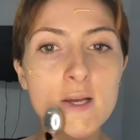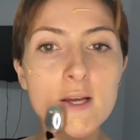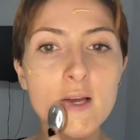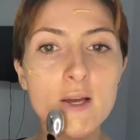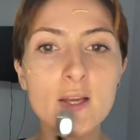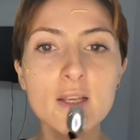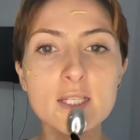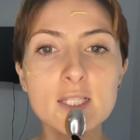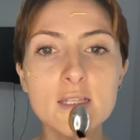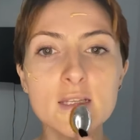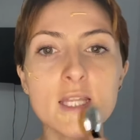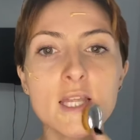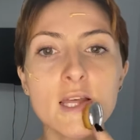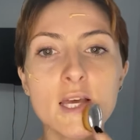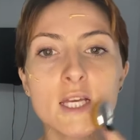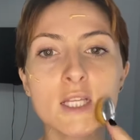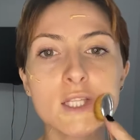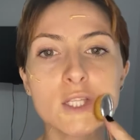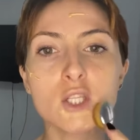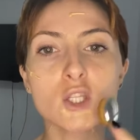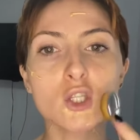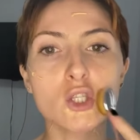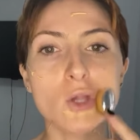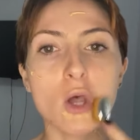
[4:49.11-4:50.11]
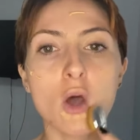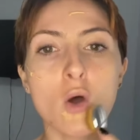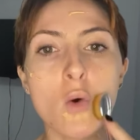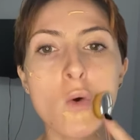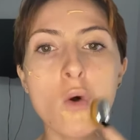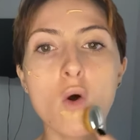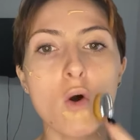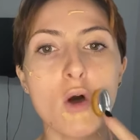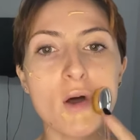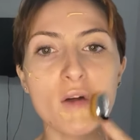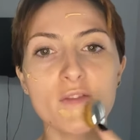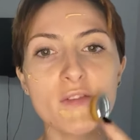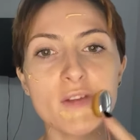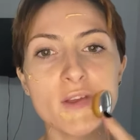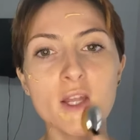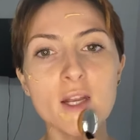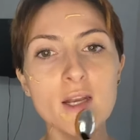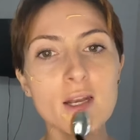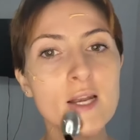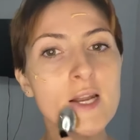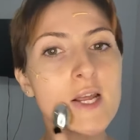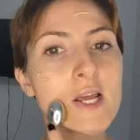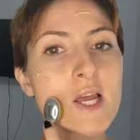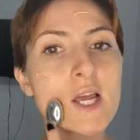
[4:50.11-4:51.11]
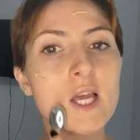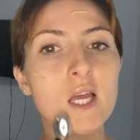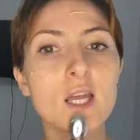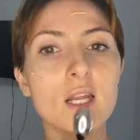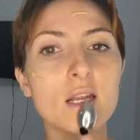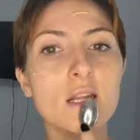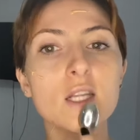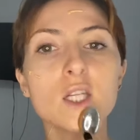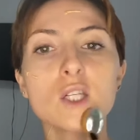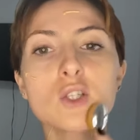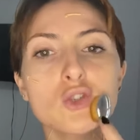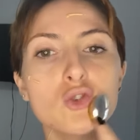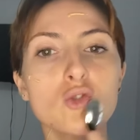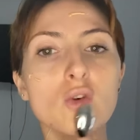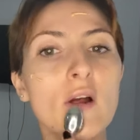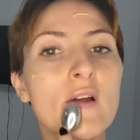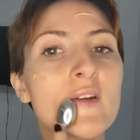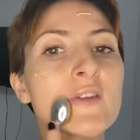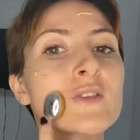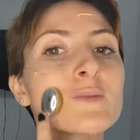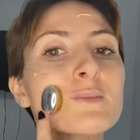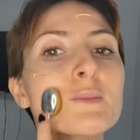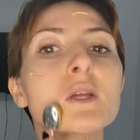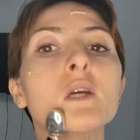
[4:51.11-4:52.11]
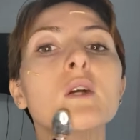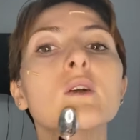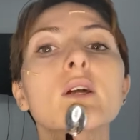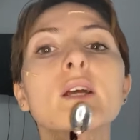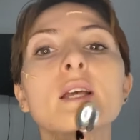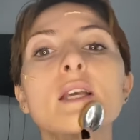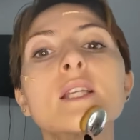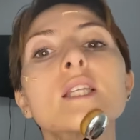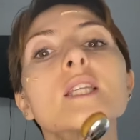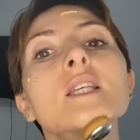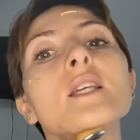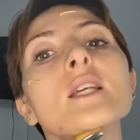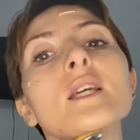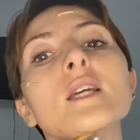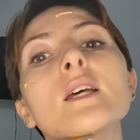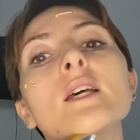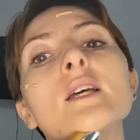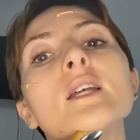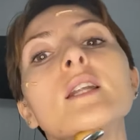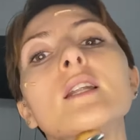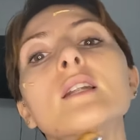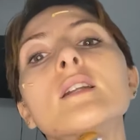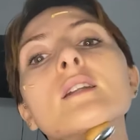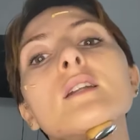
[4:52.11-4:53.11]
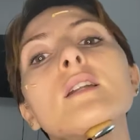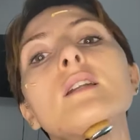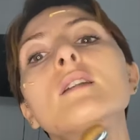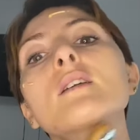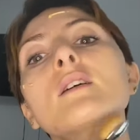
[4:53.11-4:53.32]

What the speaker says: I see that so often and it drives me crazy, and